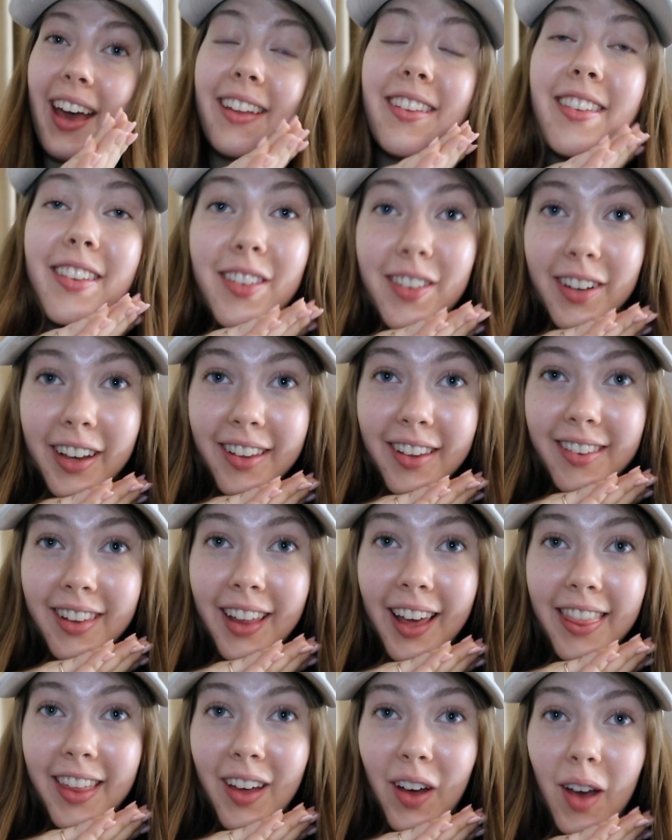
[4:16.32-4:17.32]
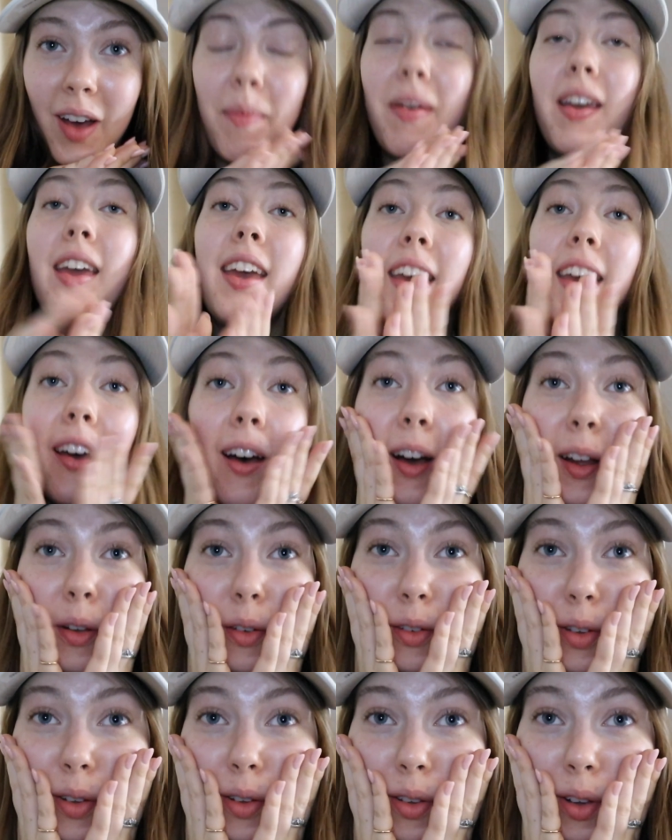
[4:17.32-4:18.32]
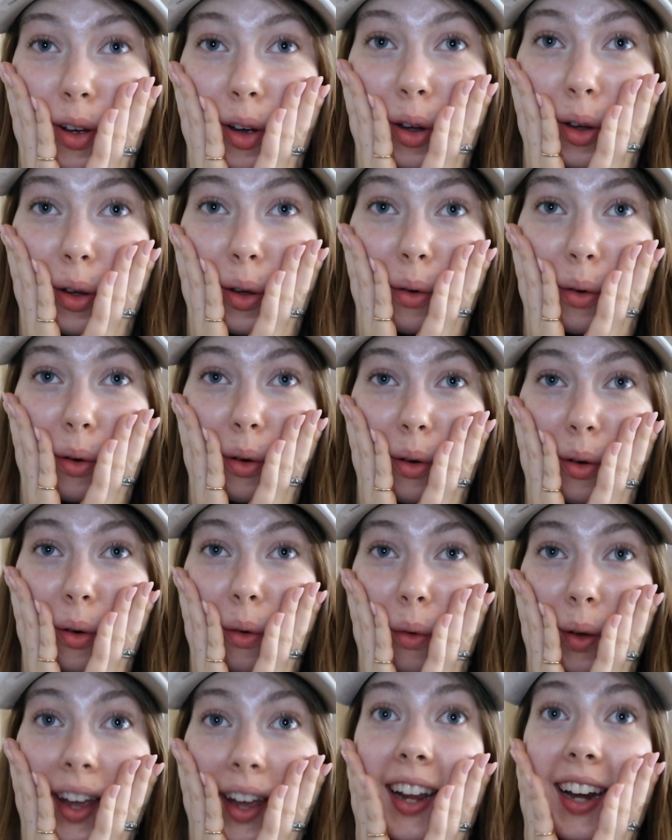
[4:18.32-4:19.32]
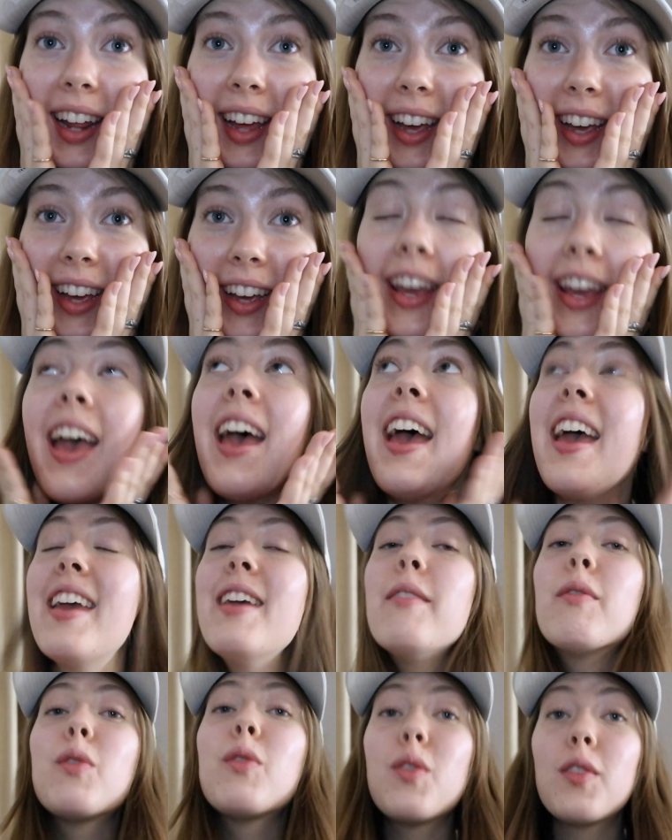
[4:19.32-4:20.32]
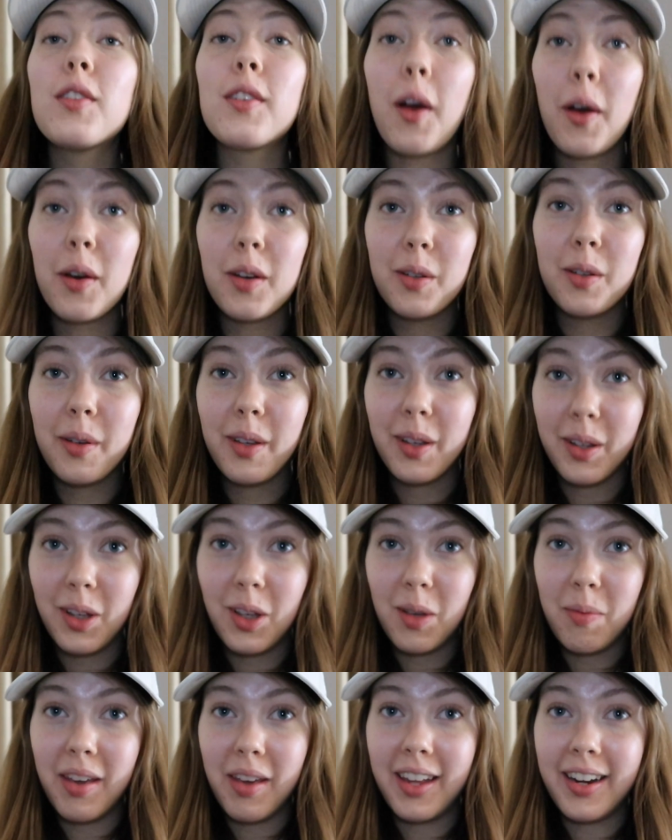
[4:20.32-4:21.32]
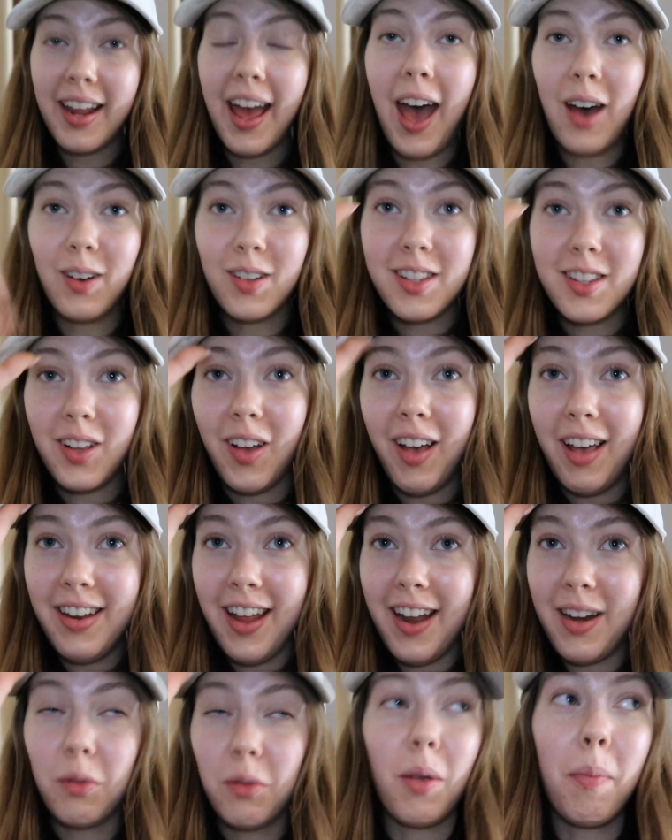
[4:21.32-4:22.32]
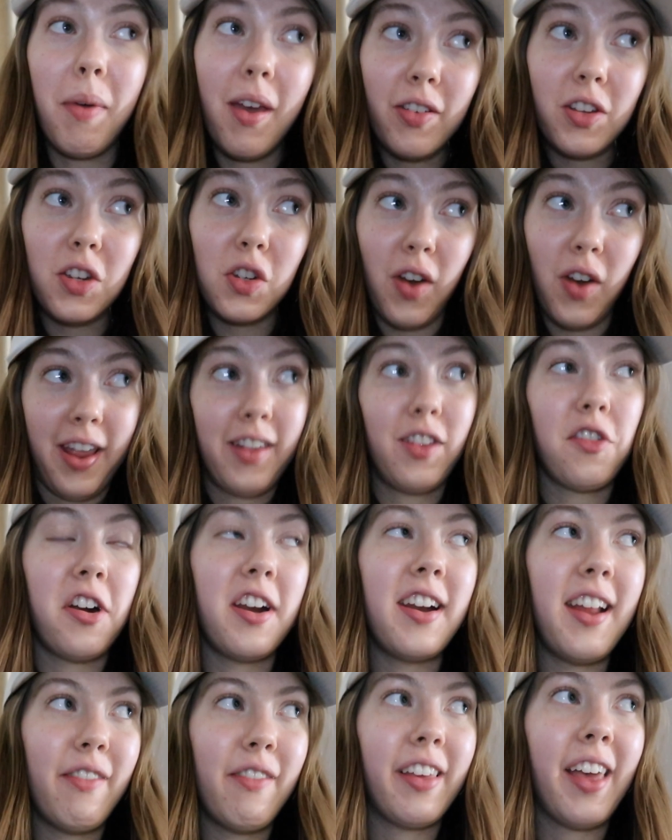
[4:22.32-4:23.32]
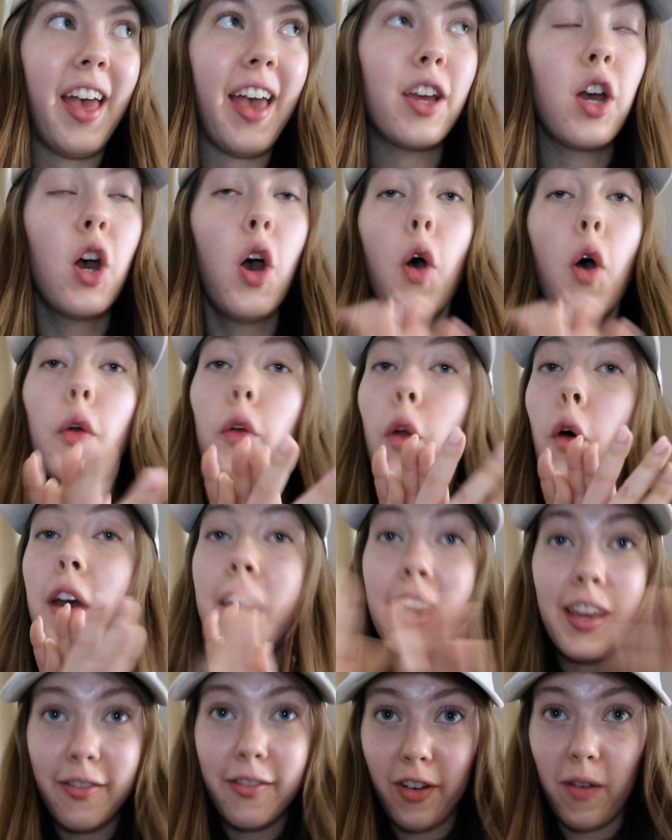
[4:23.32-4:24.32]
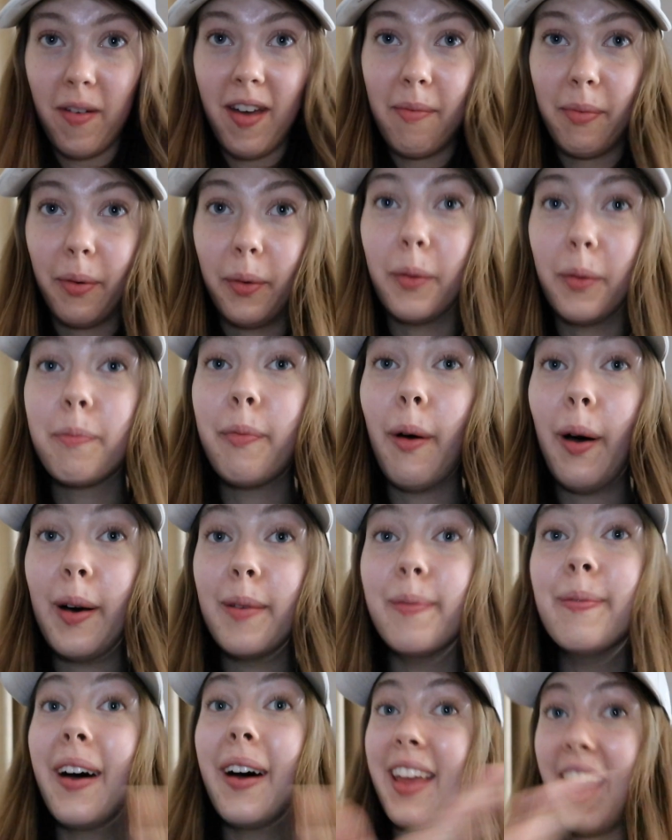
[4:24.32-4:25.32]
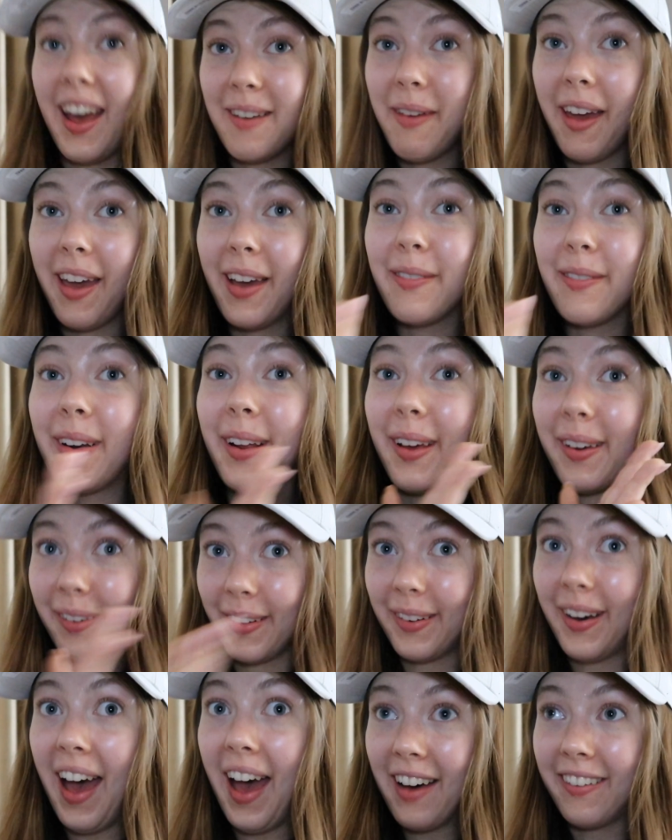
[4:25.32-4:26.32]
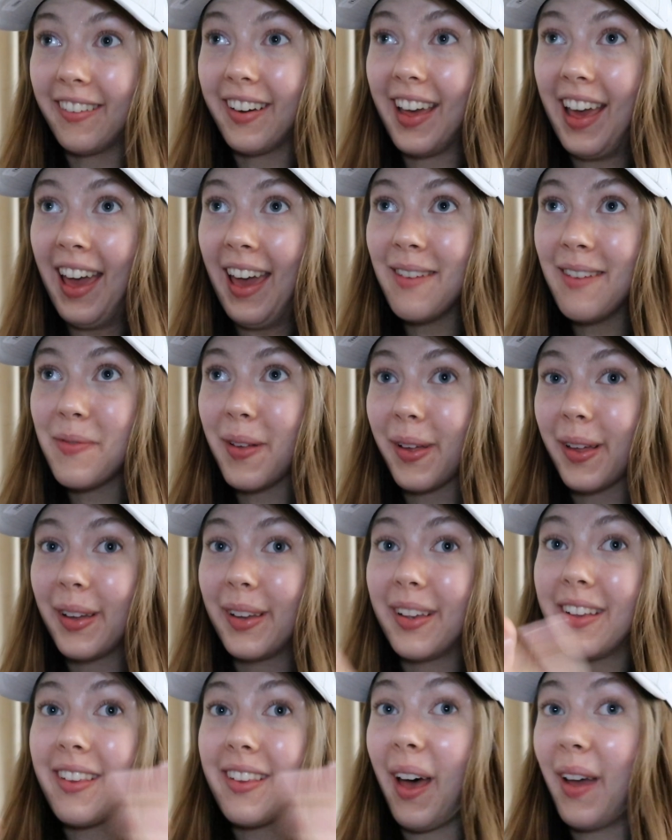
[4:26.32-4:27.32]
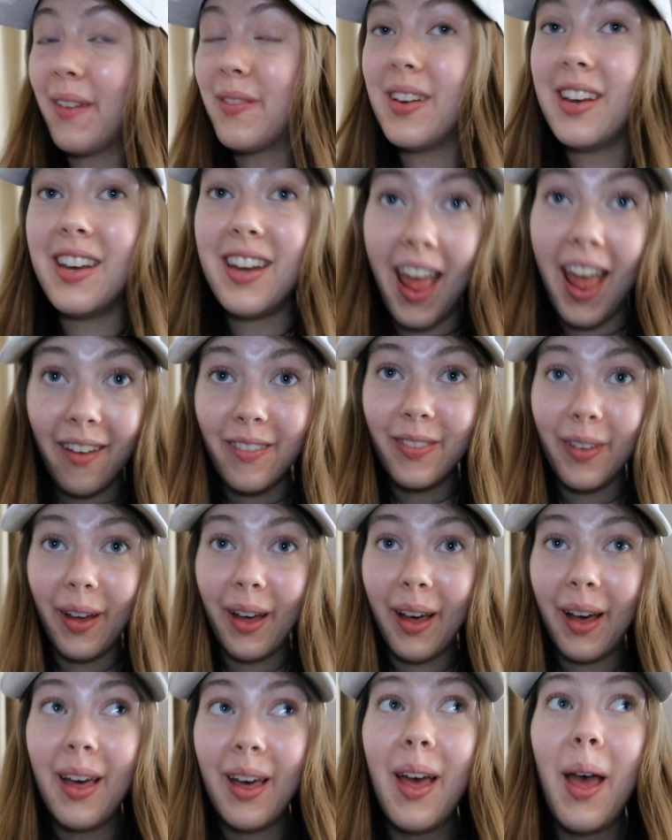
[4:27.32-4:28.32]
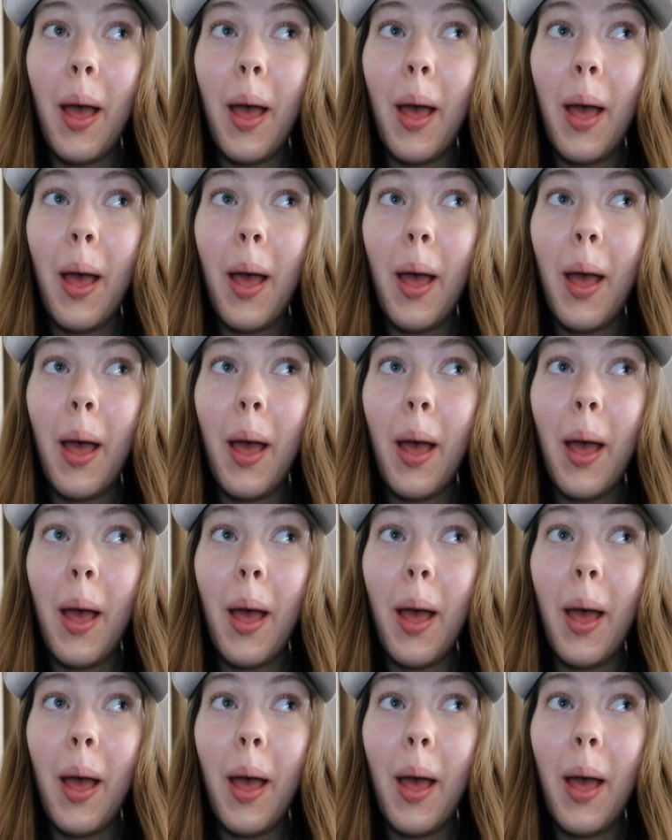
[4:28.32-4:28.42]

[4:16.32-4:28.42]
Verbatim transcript: And just like that, I'm here. I look so oily. It was so humid outside and it was a bit of a stress trying to navigate, not Heathrow Airport, but Miami when I got out here because I've never